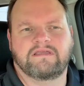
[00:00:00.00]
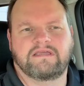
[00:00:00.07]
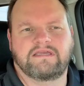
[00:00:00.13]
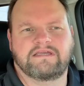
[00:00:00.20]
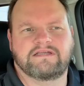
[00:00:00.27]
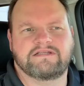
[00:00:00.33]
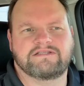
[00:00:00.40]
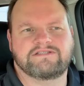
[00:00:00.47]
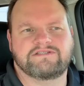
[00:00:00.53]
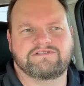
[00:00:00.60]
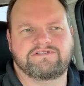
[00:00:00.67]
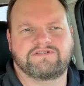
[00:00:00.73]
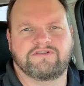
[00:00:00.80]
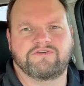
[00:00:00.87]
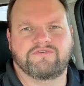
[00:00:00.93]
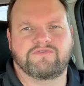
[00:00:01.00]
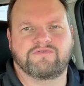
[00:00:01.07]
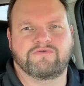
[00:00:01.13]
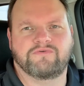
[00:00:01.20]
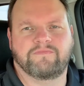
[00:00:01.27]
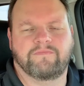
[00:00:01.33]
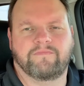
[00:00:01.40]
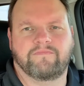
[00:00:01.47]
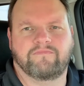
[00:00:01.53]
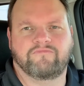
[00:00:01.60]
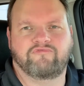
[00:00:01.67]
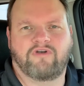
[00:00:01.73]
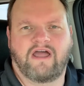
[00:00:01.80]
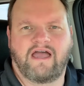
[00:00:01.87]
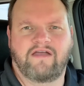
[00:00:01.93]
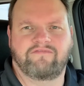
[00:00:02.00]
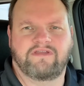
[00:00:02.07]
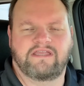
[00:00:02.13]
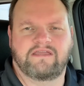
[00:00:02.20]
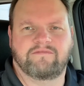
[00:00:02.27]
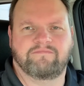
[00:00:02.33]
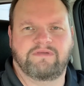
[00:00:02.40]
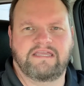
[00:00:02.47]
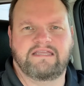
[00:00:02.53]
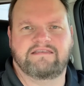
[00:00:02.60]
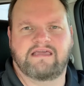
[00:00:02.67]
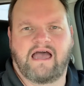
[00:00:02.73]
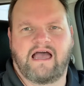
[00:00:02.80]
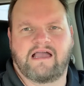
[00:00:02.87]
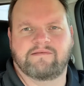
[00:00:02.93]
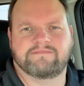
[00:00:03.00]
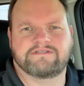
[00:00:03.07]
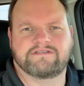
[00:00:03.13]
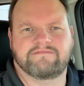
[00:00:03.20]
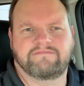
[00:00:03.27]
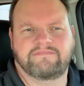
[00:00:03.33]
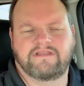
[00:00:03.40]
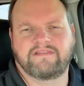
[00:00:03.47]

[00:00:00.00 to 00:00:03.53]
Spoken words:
is to drive in peak times.